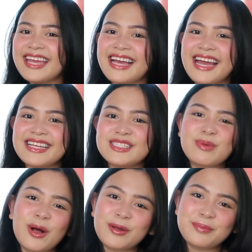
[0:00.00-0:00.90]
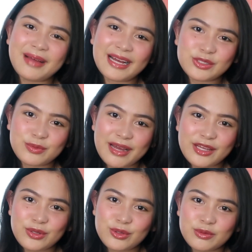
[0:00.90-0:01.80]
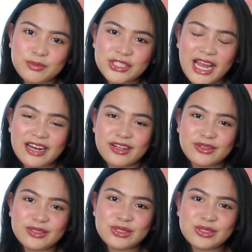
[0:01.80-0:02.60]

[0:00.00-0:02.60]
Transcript: guys, welcome back to my YouTube channel.